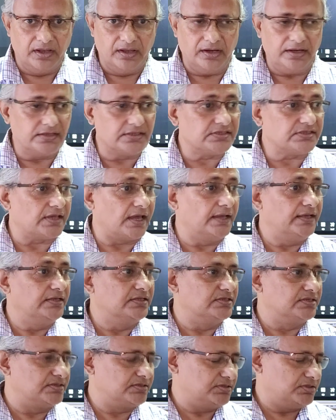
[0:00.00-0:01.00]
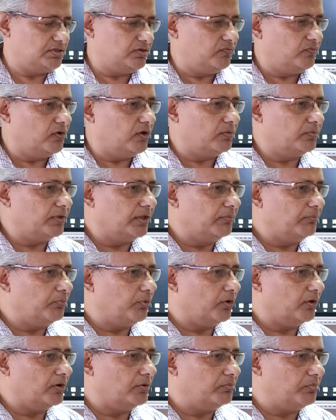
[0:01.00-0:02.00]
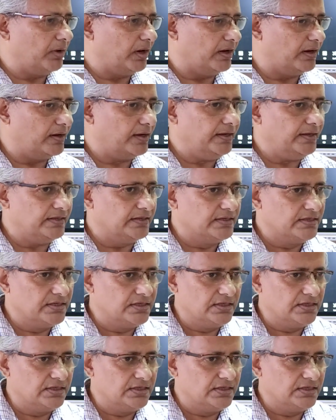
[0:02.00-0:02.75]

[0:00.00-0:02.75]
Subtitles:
Right, size, one of the important part, right?